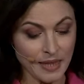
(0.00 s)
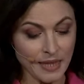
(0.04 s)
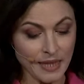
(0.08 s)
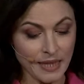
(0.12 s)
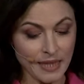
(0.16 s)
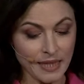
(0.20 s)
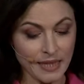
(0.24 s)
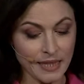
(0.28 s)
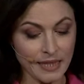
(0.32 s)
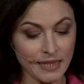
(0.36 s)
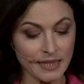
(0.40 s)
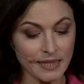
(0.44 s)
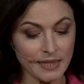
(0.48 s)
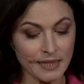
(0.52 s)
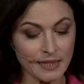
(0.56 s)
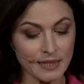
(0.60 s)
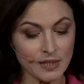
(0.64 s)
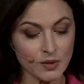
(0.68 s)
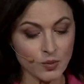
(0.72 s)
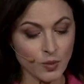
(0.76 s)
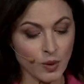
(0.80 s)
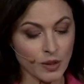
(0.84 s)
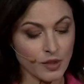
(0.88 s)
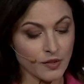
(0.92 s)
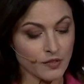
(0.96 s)
He
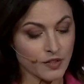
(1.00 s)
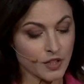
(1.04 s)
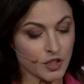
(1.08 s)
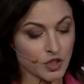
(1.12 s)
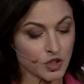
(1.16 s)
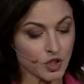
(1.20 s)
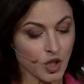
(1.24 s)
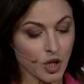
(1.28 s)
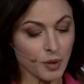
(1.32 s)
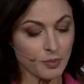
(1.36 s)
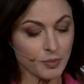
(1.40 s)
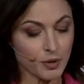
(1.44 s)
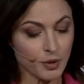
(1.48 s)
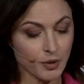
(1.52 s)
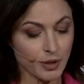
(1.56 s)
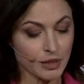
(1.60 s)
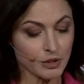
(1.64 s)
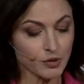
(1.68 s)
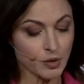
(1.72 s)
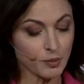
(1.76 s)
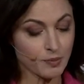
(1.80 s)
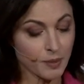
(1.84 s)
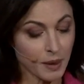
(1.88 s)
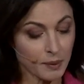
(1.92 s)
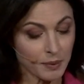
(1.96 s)
is one of the top US
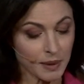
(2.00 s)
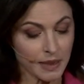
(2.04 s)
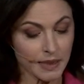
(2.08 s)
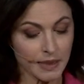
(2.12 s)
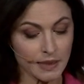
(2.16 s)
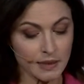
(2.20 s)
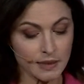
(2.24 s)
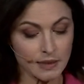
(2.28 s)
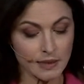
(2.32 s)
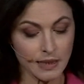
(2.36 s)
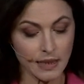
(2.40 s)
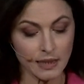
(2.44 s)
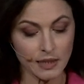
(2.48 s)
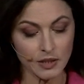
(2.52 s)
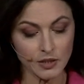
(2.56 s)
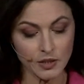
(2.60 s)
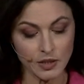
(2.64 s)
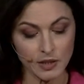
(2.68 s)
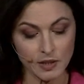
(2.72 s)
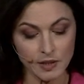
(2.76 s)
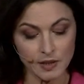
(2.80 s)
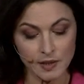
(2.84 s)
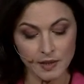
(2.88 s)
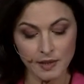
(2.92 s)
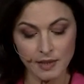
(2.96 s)
Republican
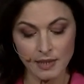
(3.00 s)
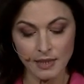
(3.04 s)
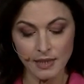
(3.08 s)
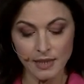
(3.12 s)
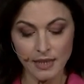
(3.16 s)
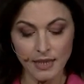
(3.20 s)
senators,